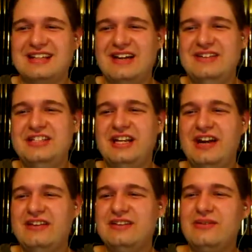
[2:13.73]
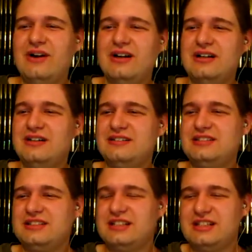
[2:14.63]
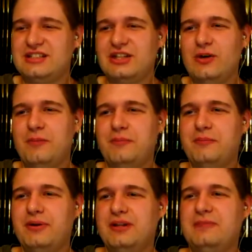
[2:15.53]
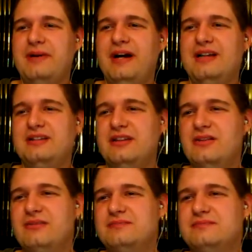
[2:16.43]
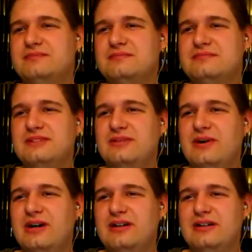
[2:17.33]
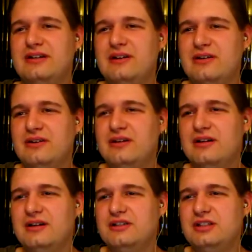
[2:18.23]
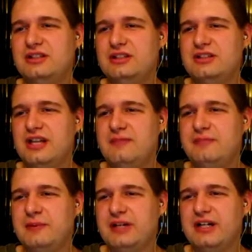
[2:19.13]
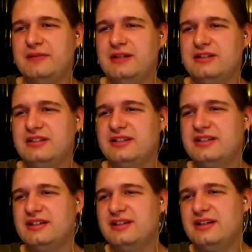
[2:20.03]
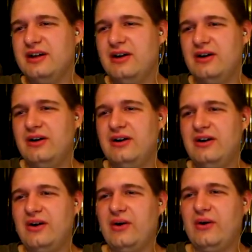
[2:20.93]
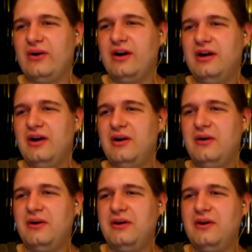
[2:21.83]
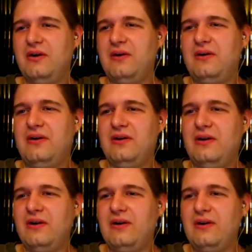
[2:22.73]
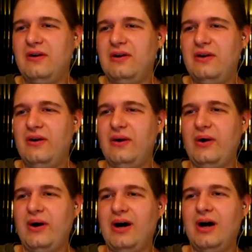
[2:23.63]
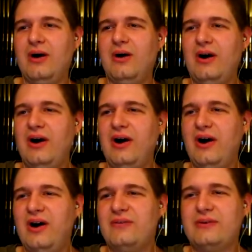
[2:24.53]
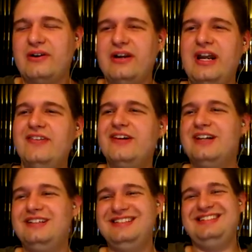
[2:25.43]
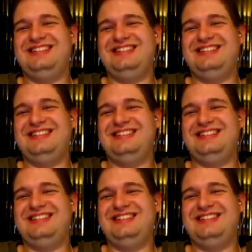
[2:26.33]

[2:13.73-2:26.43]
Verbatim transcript: I mean, she carried the water, uh, just at the slow pull it back into the, in the water, and uh-oh. She's in the same predicament. Oh, oh, oh, oh, oh, oh! We're even!